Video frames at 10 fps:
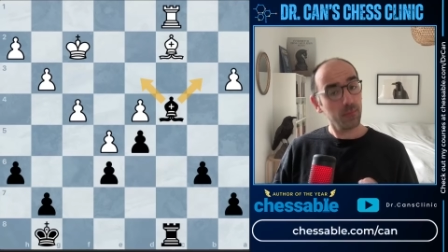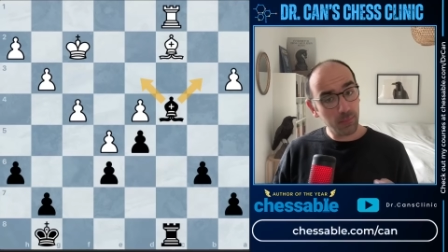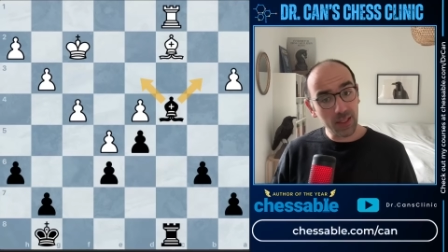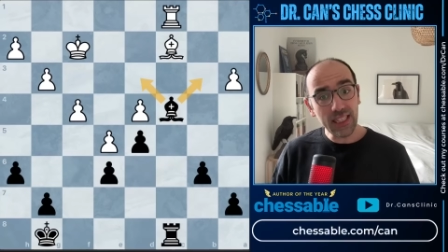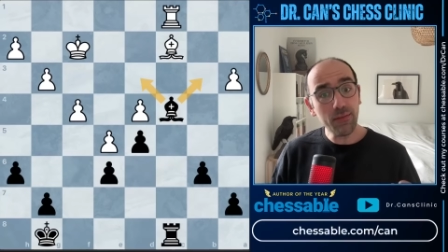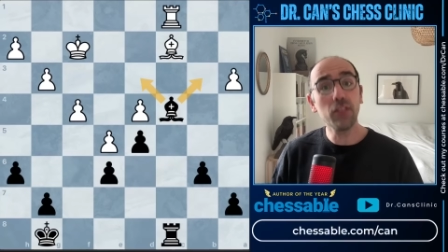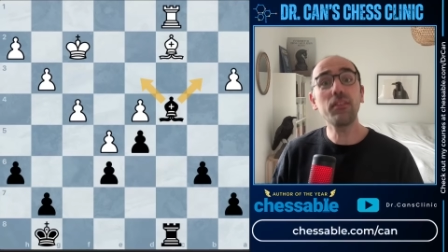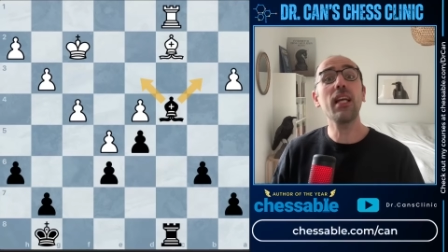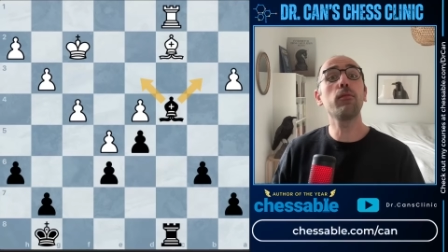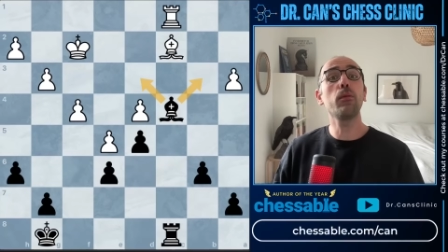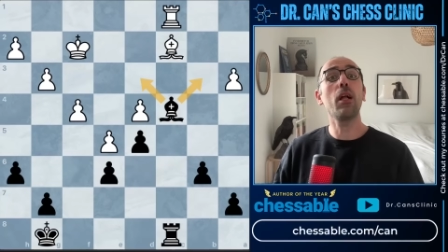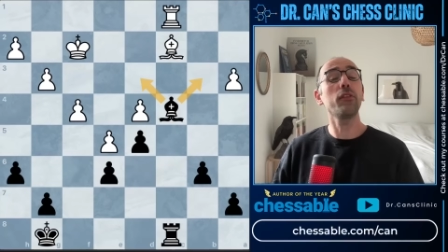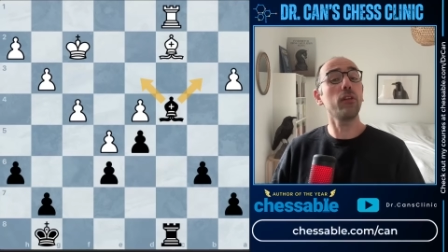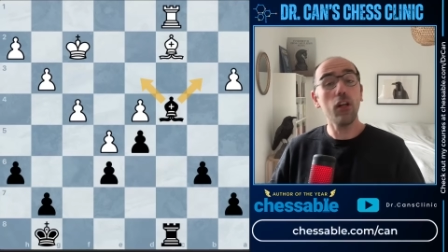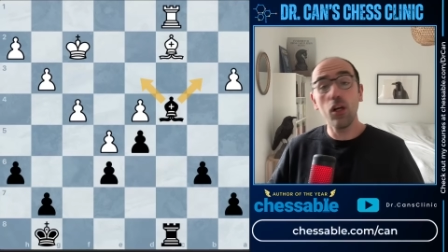But even the terrible
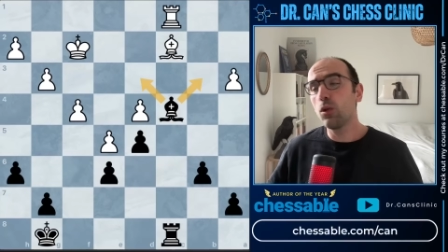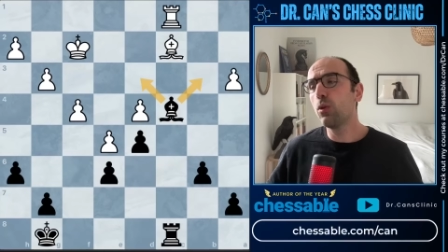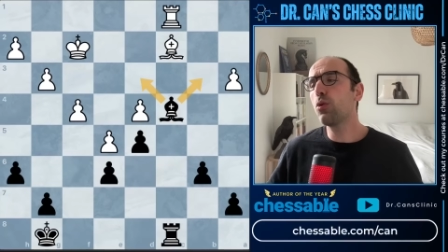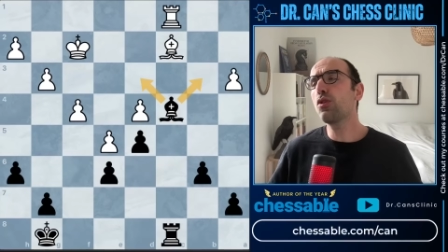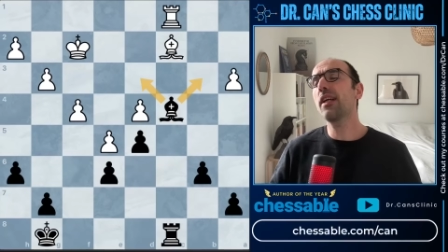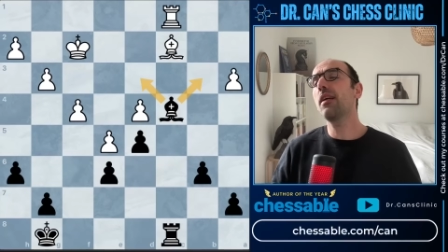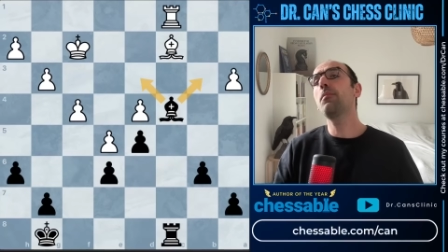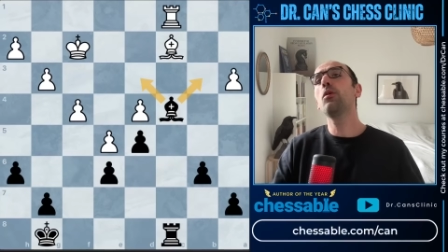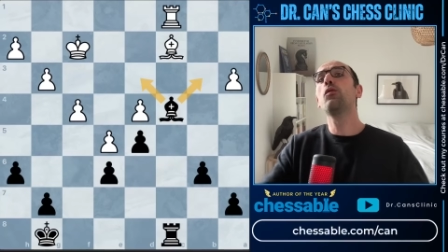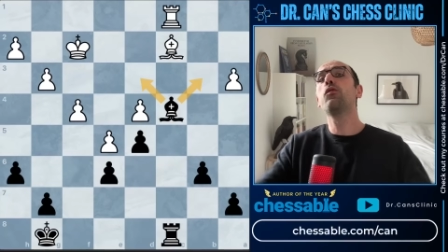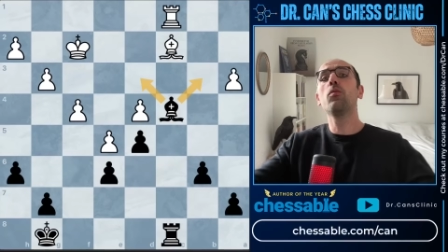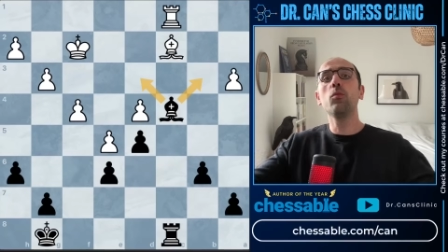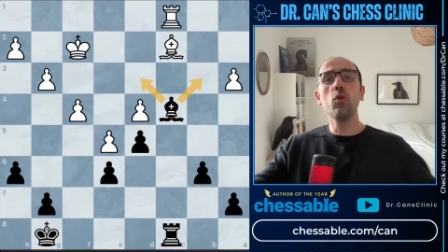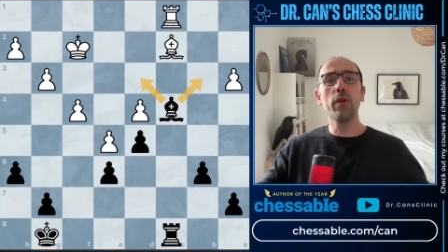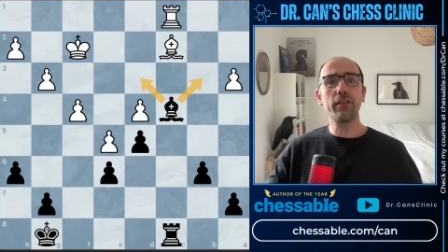blunder looks like a beautiful
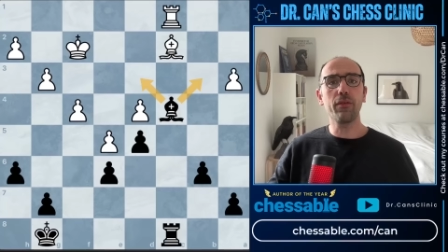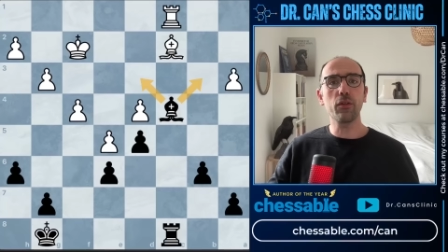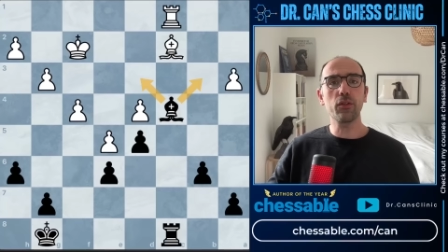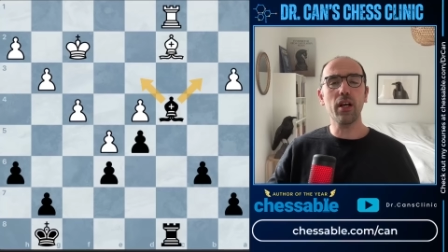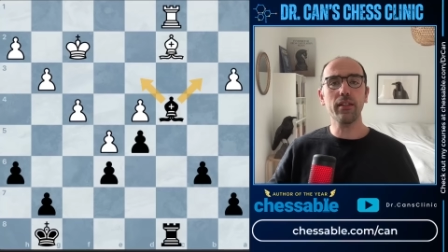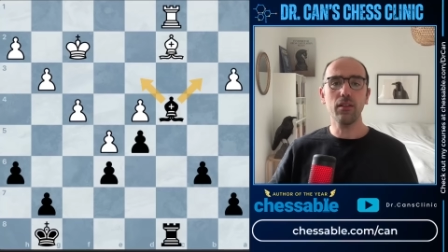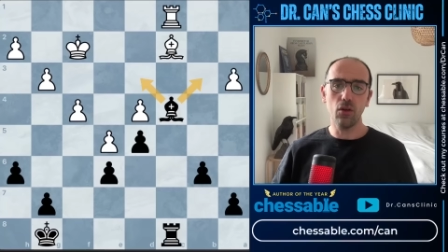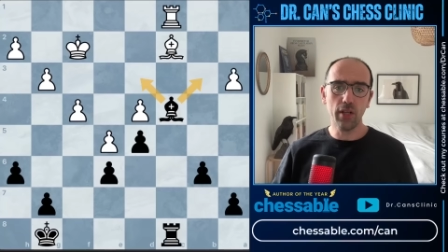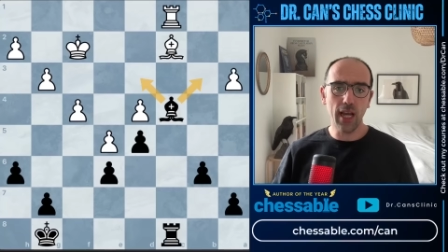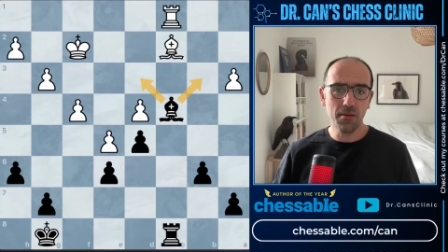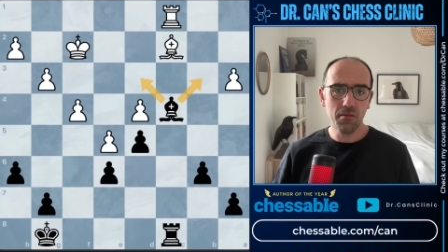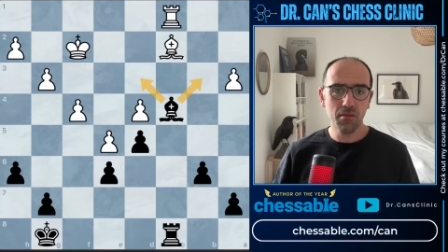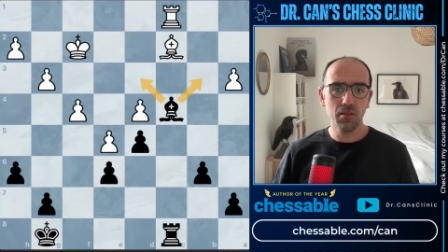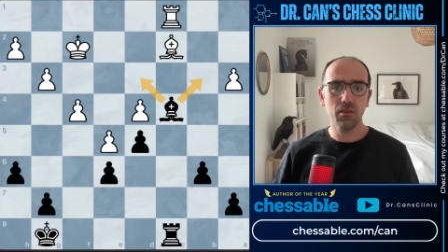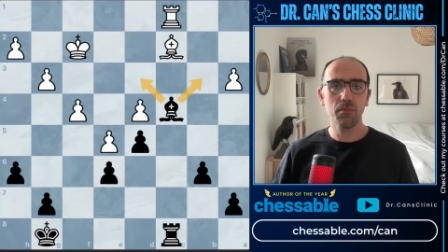move at first sight. Okay?
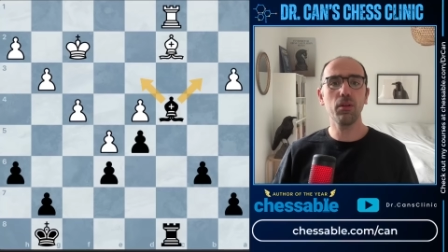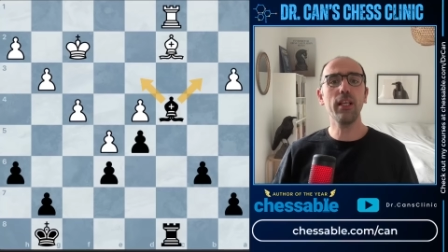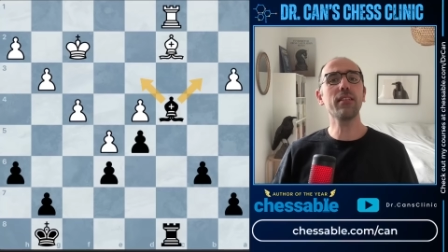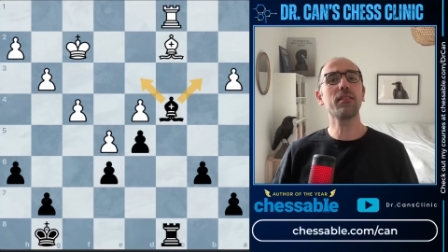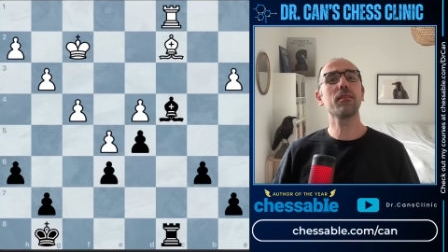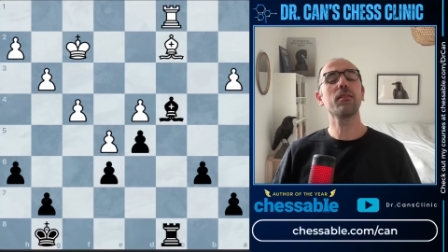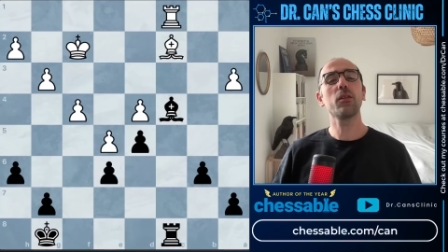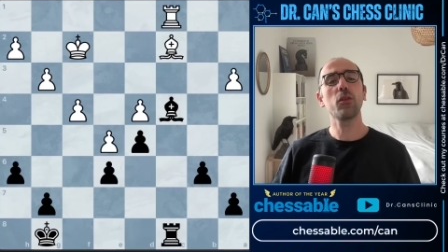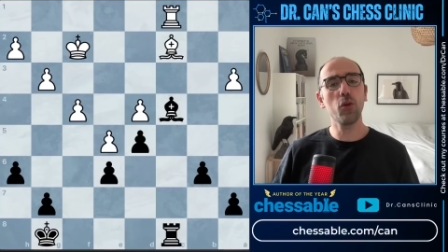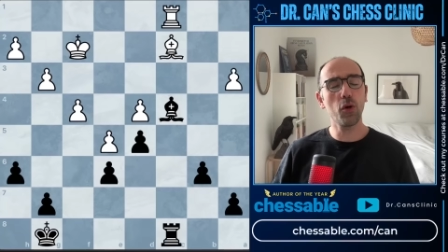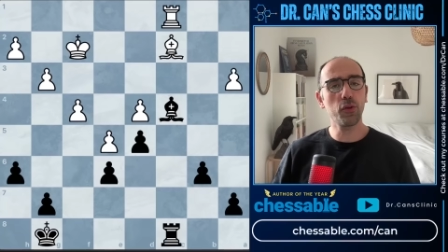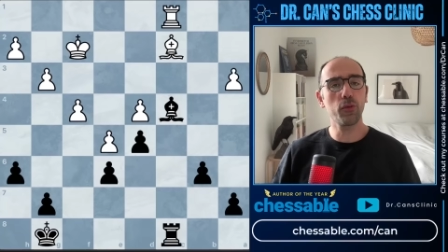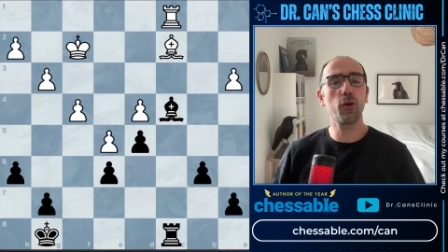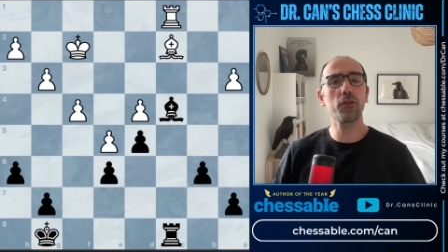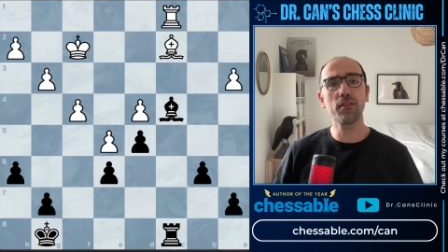Please go through the
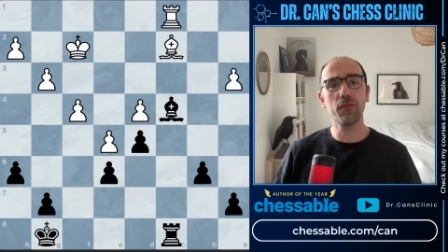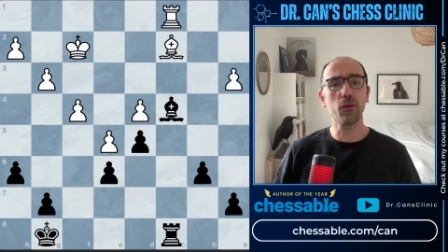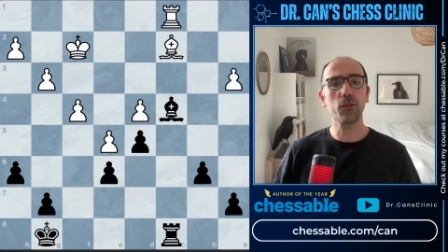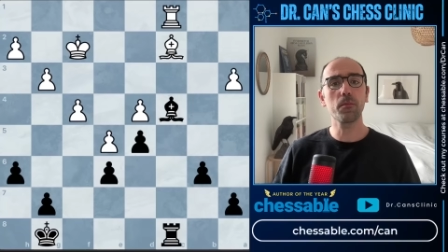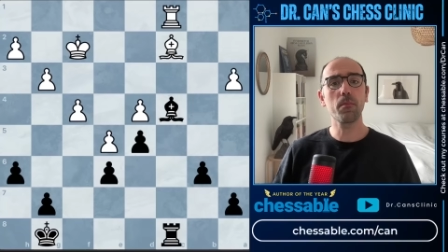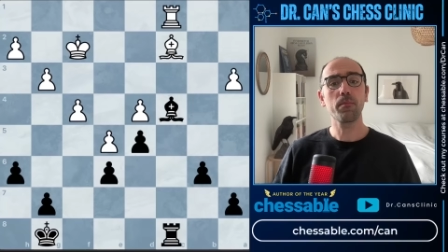process, folks.